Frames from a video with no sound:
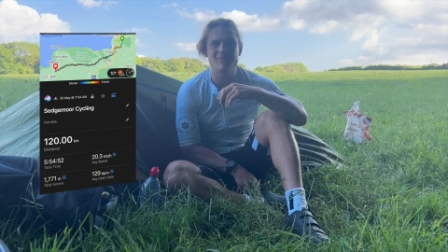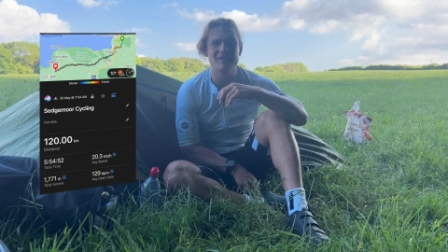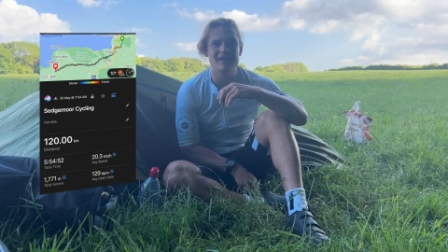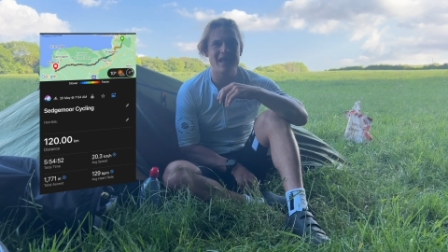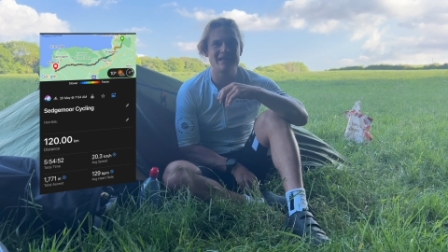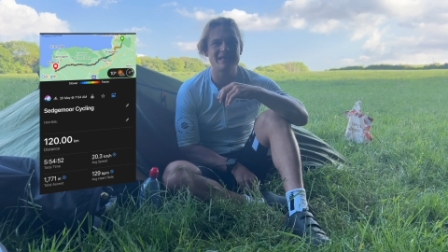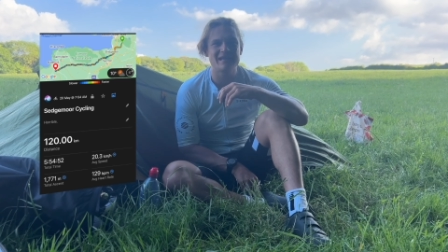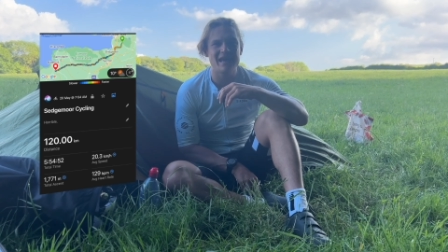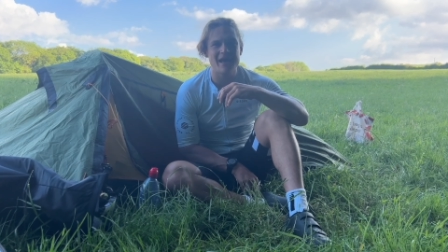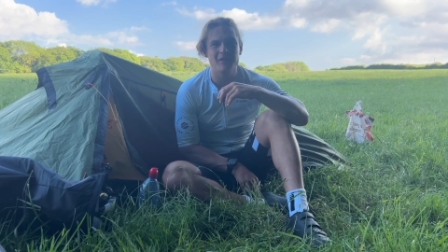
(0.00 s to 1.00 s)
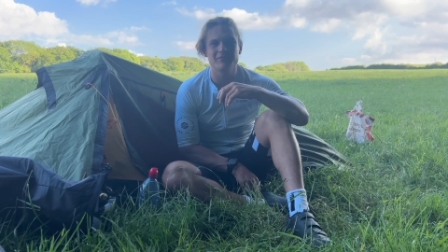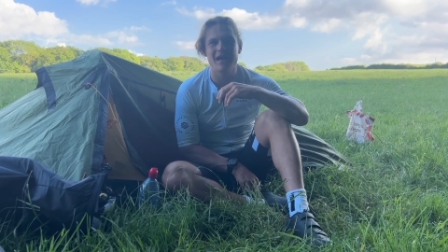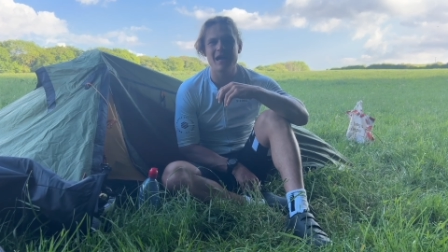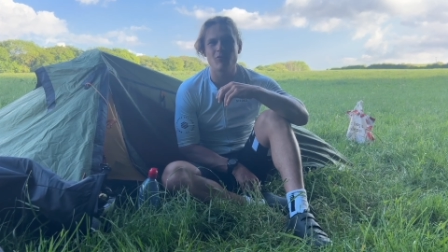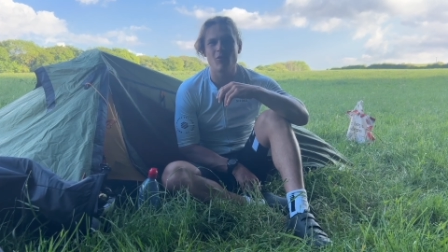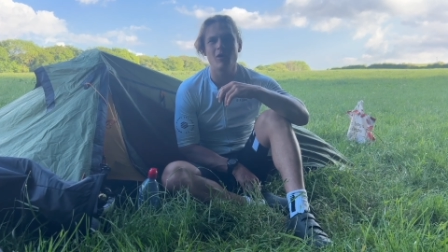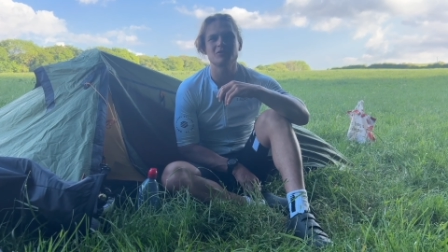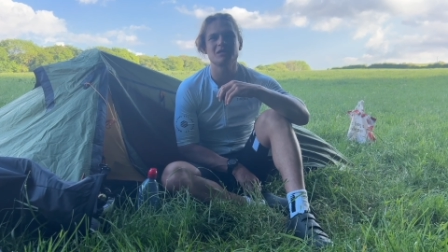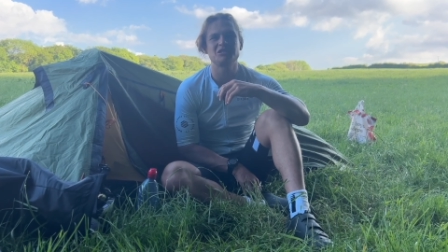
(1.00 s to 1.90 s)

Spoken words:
Bloody hell, that was